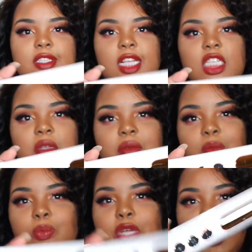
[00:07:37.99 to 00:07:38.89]
It's
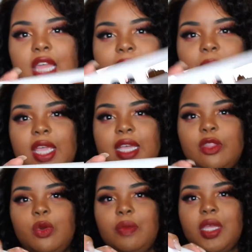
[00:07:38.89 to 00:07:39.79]
actually pretty lightweight. I
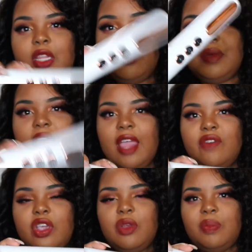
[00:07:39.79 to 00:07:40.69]
thought it would be a little bit
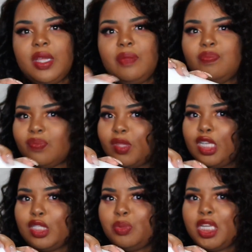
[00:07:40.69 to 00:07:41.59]
heavier, but
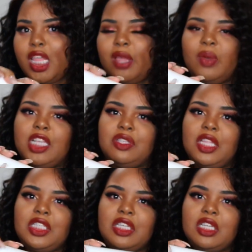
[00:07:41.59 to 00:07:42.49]
it's pretty lightweight, so
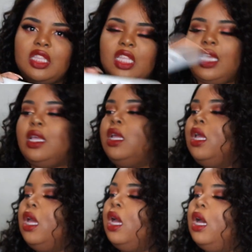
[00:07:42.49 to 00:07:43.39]
that's a good thing.
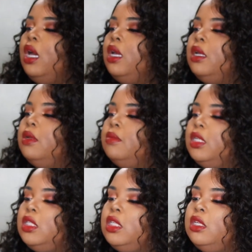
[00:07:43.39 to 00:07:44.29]
Um,
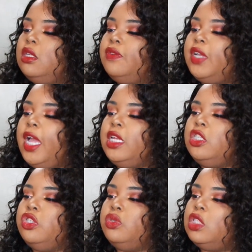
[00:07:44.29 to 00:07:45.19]
let's see if it got
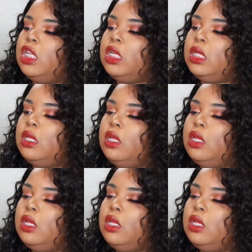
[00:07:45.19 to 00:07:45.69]
any juice in it.